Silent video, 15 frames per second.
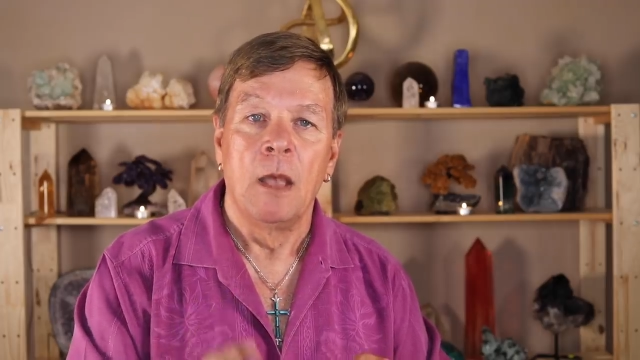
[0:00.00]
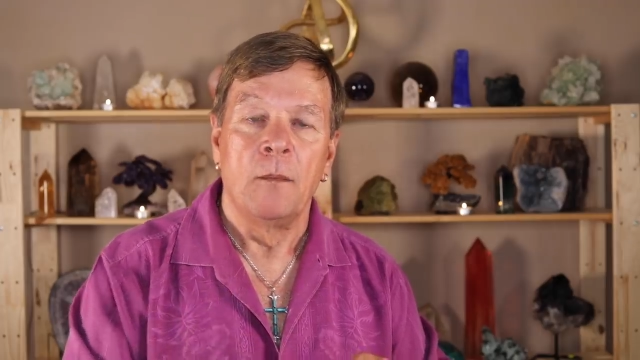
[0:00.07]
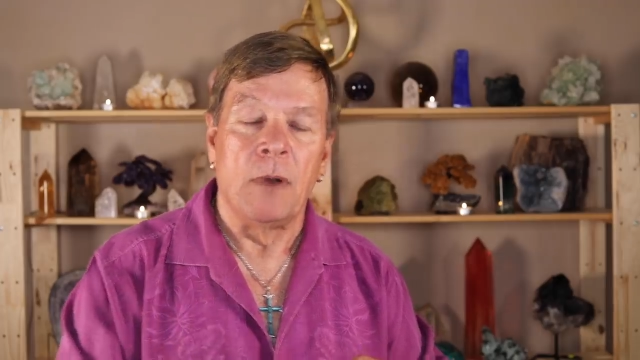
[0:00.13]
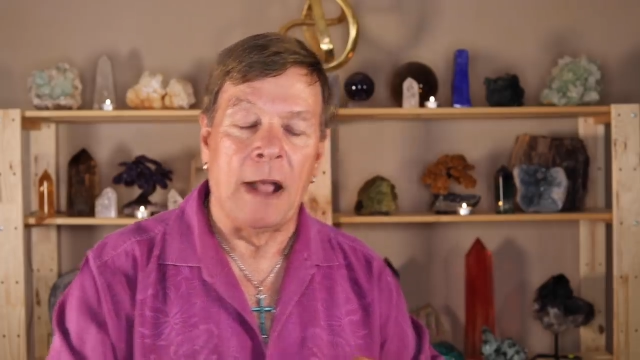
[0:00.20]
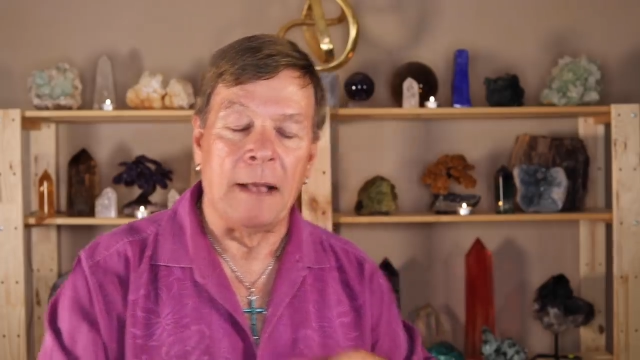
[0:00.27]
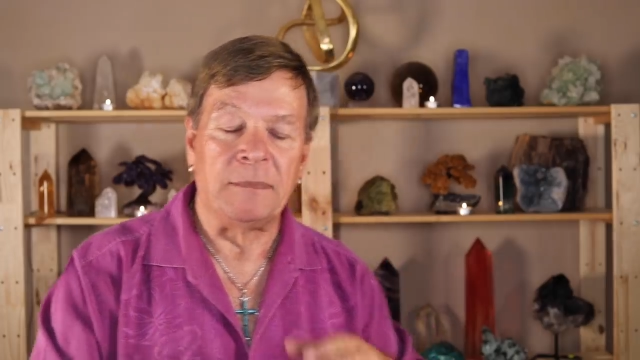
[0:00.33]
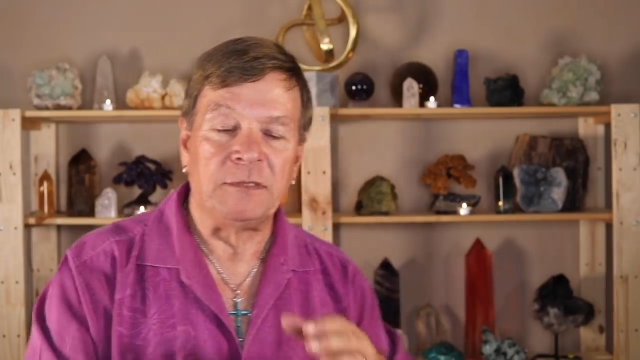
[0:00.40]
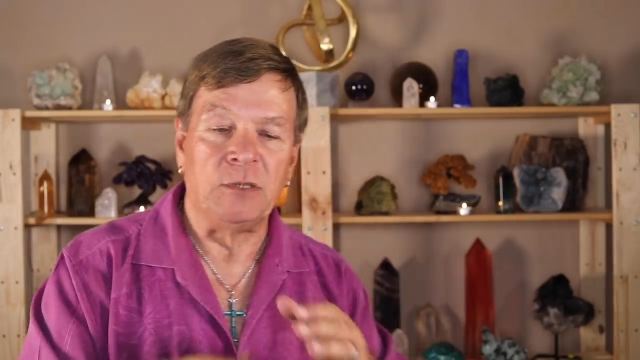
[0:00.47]

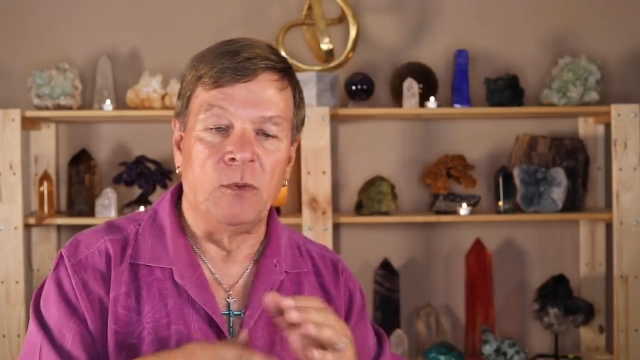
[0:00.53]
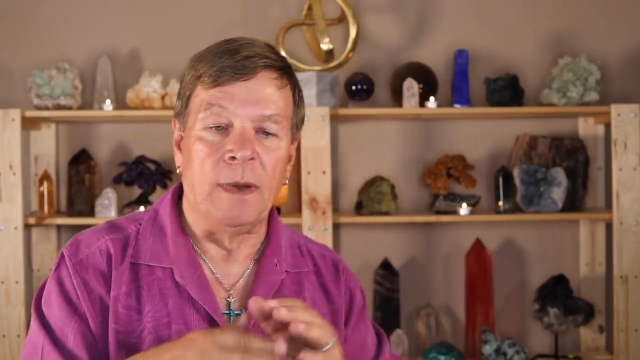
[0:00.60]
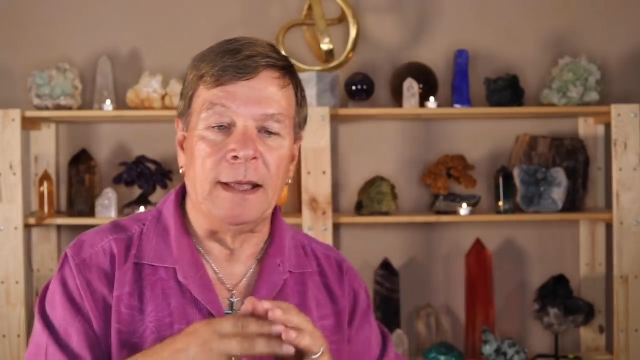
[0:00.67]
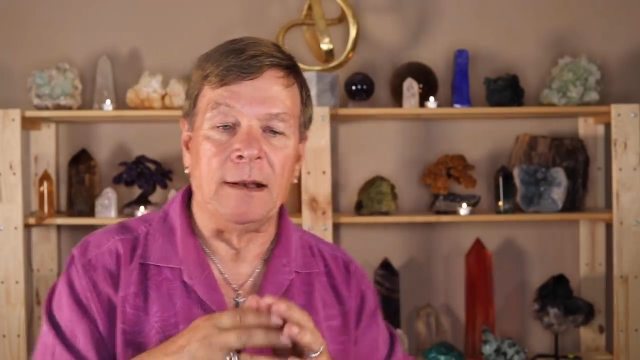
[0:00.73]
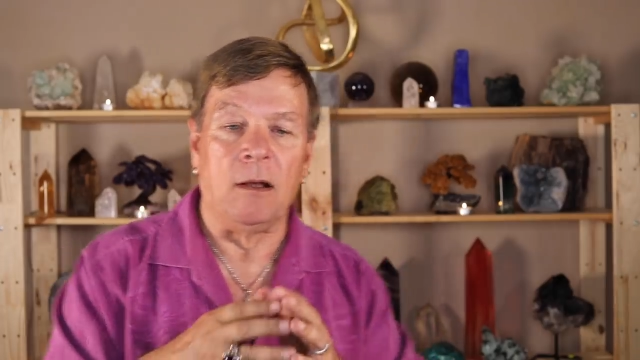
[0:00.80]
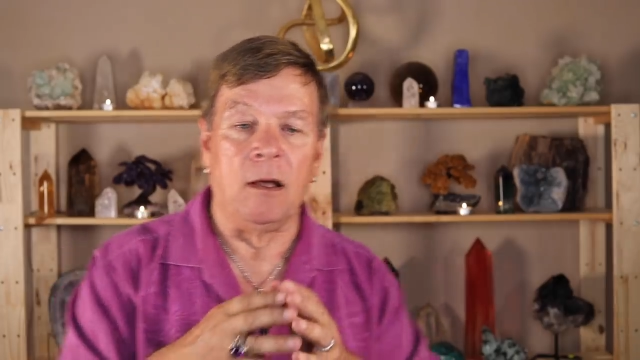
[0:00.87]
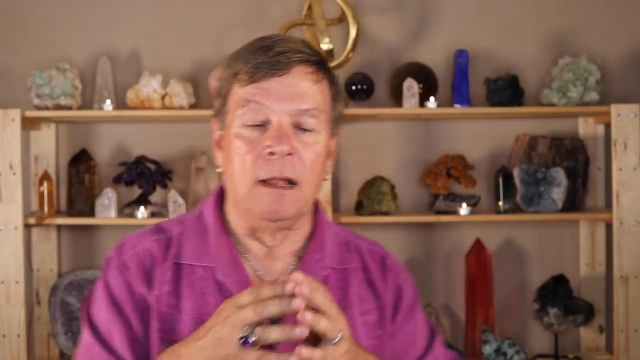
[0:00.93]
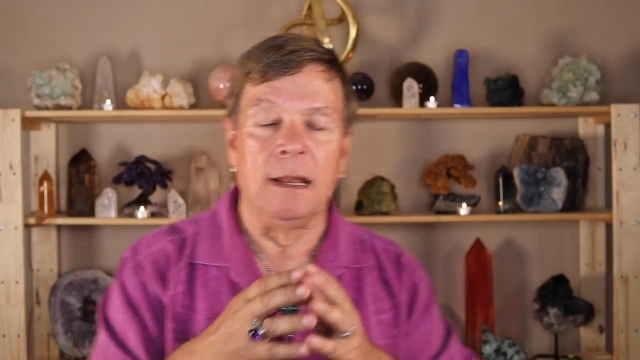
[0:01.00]
Perhaps you
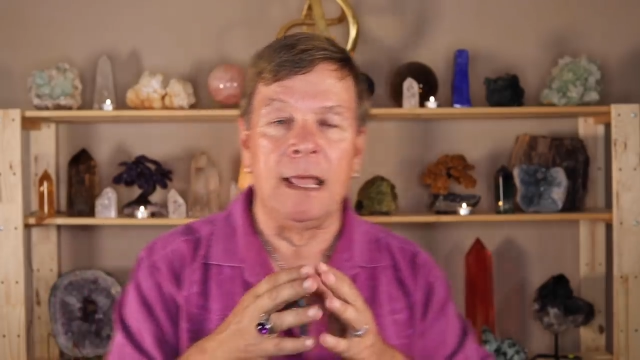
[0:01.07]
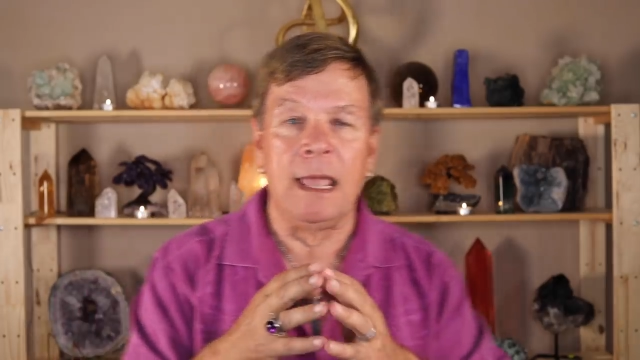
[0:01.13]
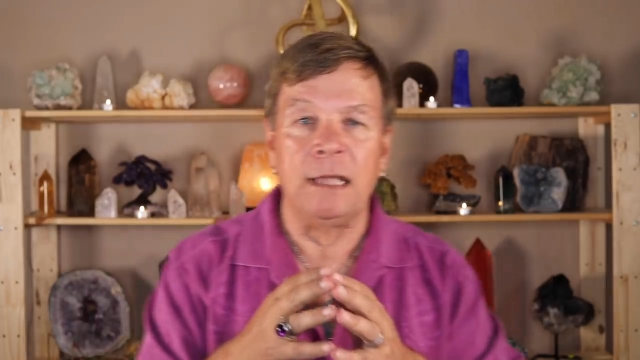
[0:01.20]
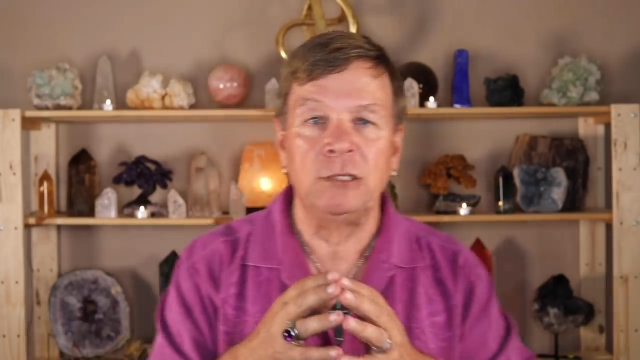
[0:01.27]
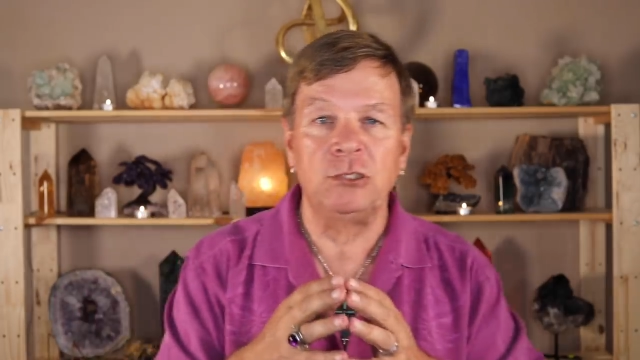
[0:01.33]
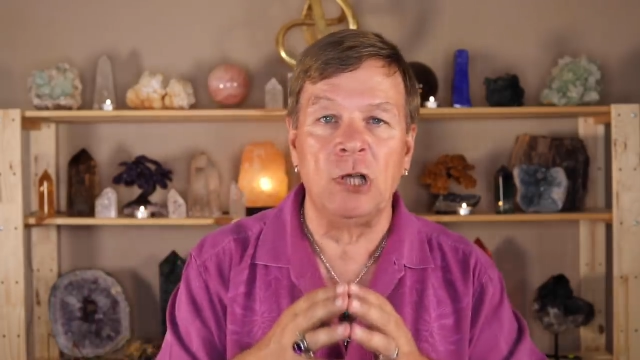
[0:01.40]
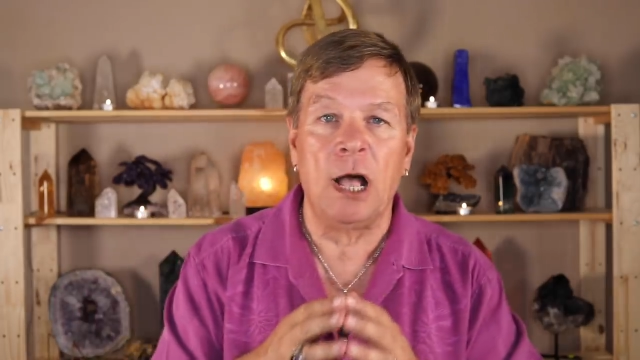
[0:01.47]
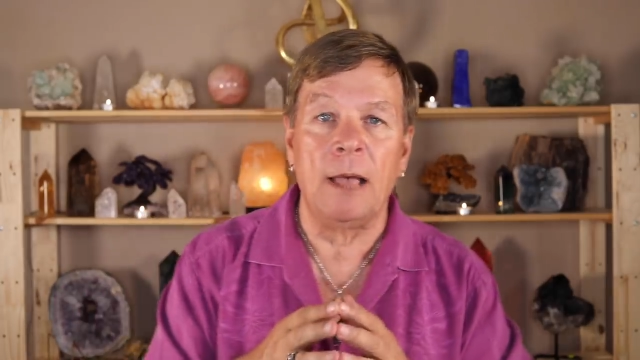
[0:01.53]
went on
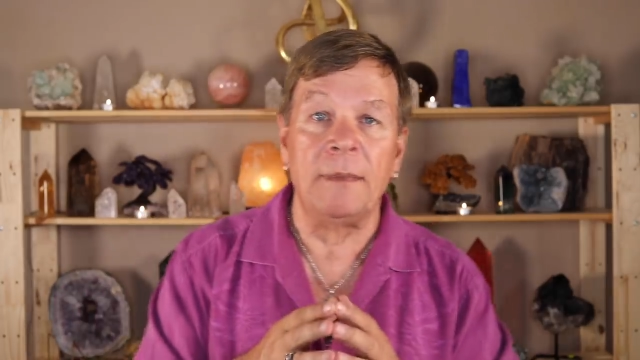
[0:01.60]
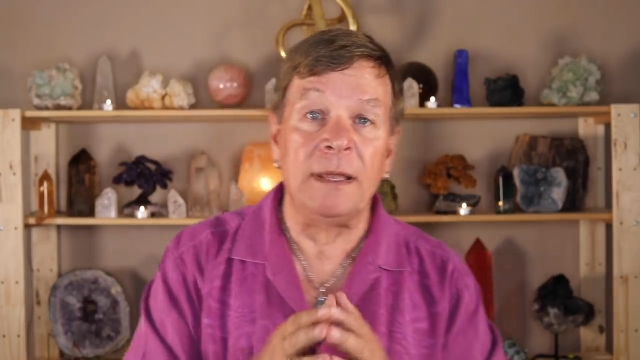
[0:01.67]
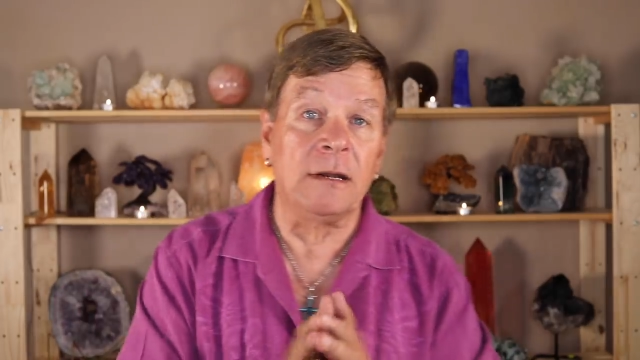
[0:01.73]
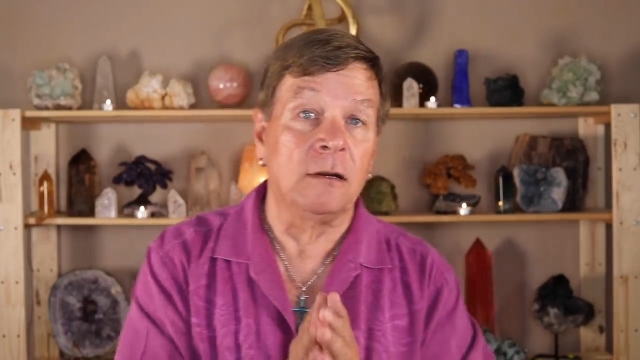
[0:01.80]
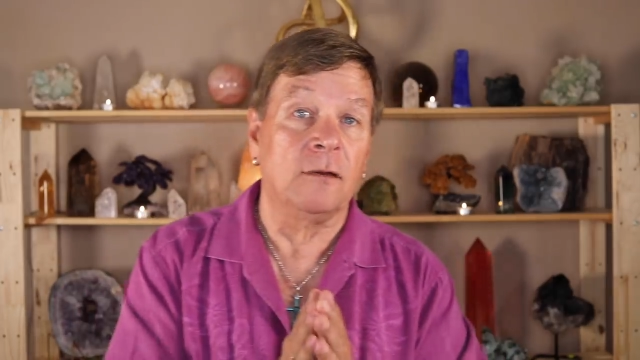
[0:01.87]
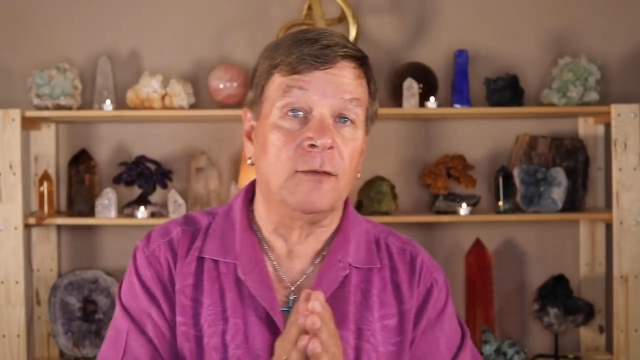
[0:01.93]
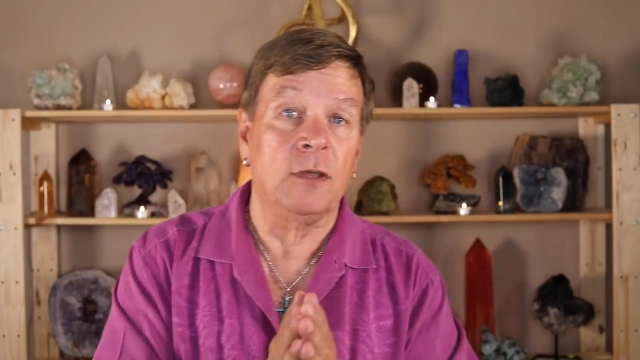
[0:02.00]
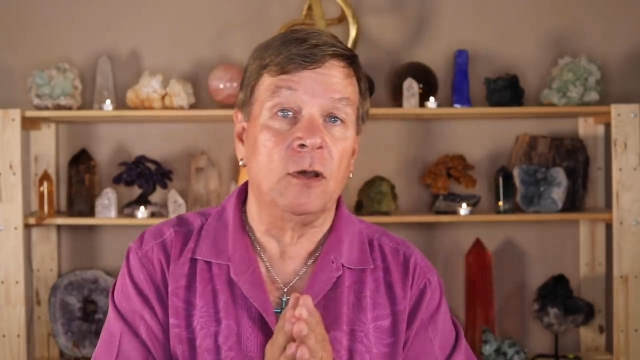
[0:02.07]
a job
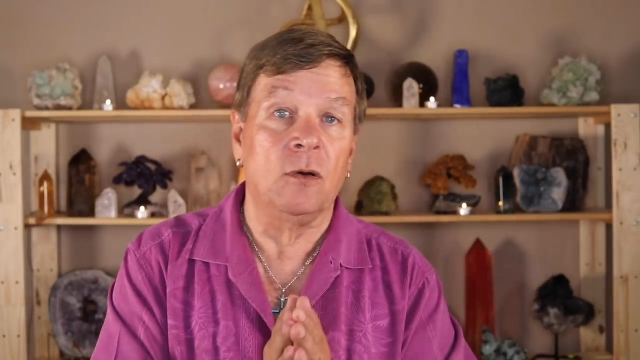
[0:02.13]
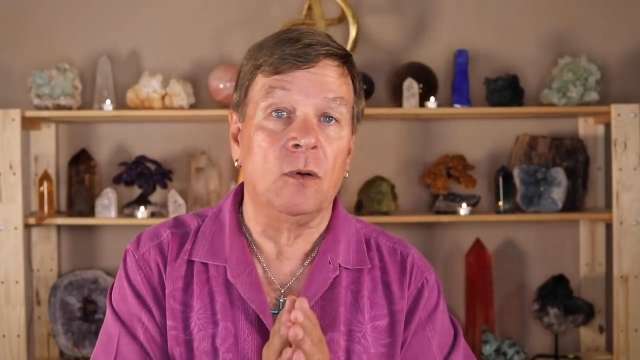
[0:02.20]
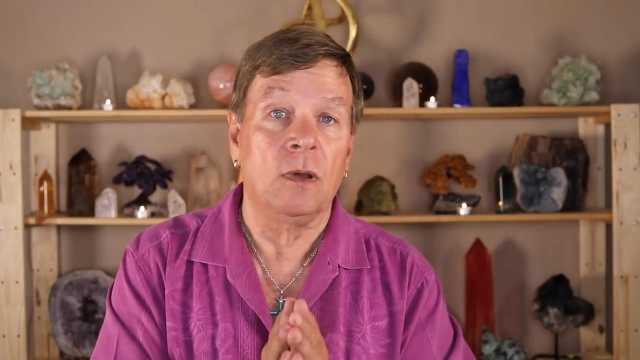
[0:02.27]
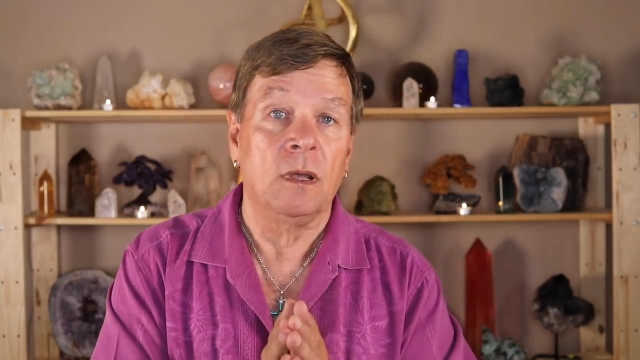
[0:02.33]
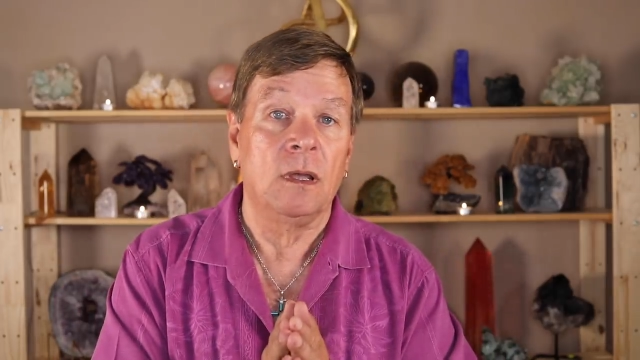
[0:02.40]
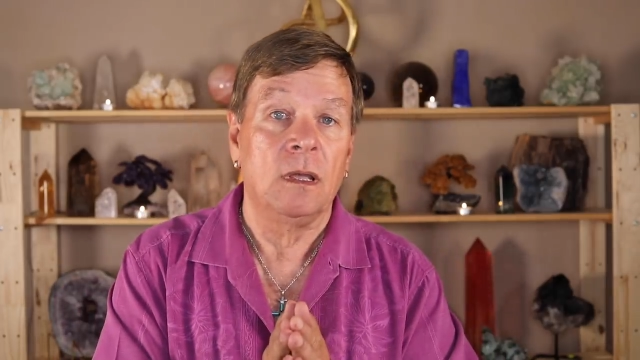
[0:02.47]
interview